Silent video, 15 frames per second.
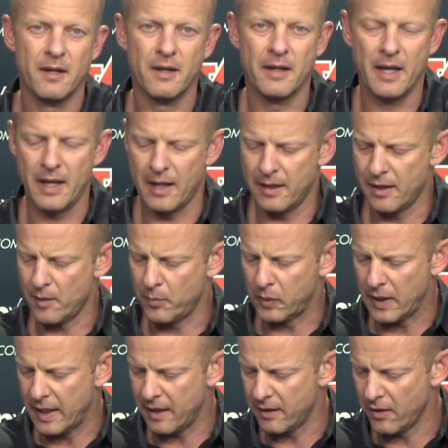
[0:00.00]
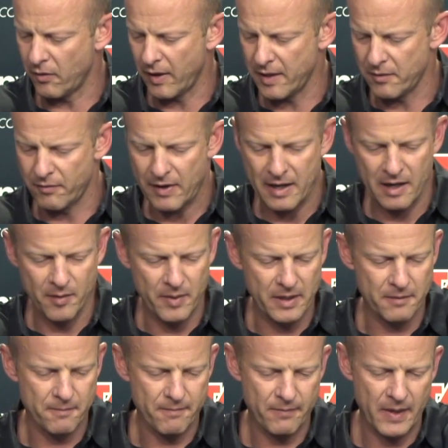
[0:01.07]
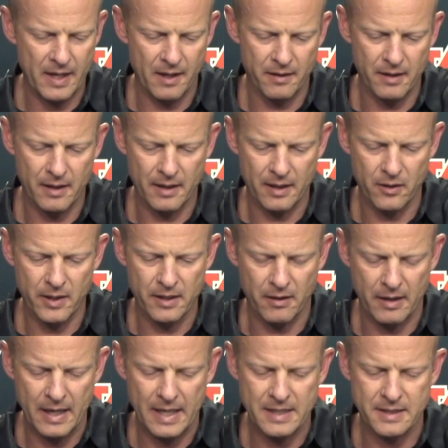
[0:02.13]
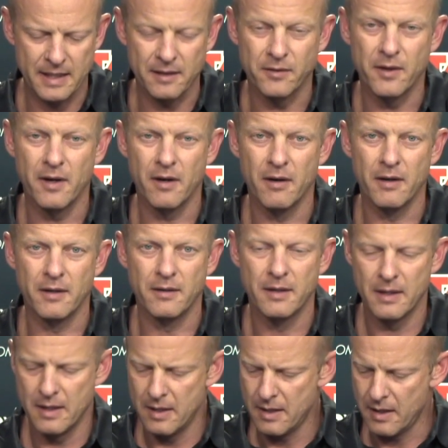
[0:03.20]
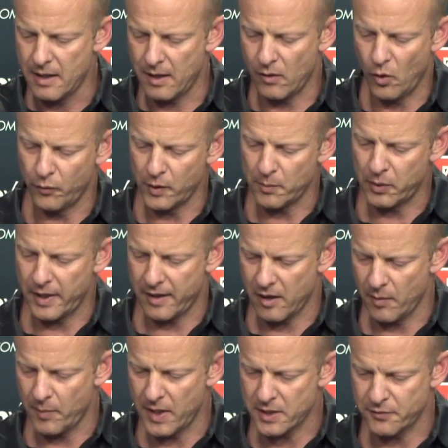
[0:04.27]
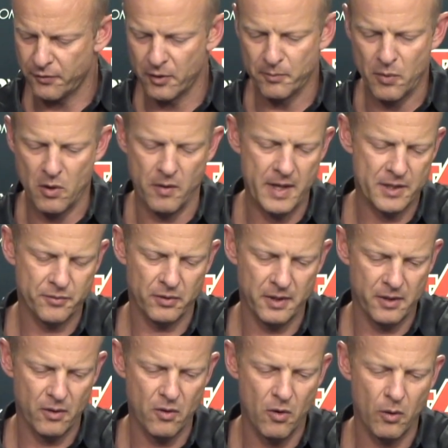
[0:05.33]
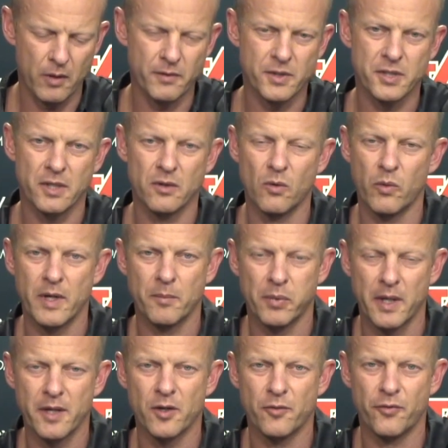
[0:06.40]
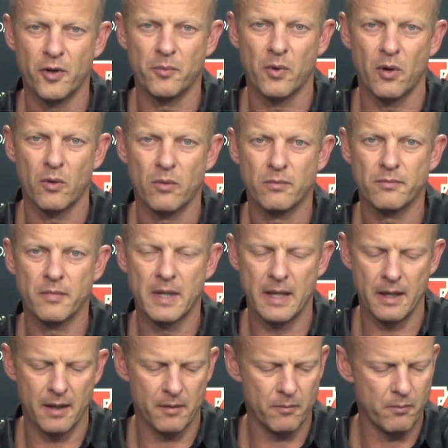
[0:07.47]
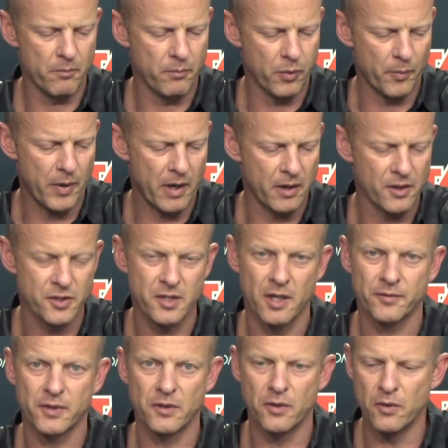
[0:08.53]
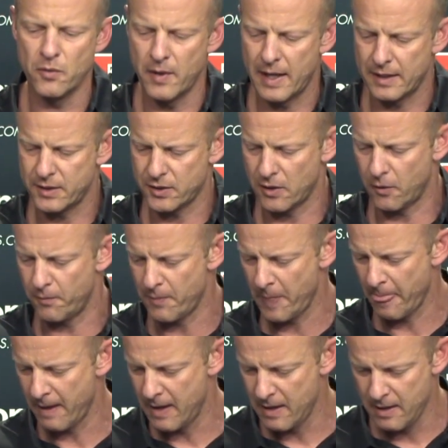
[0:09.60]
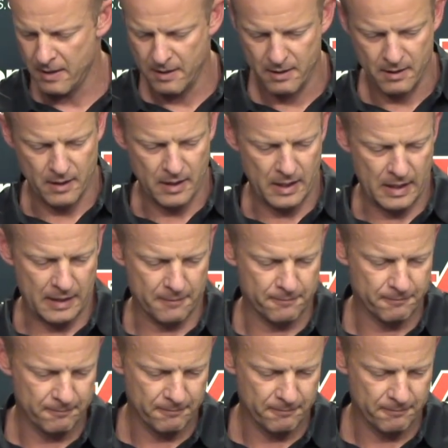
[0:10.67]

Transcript: and uh, playing in a great environment and getting our guys out there and, and hopefully playing our best football. And that's really the goal every single week play good football and prepare yourself to do that. So um,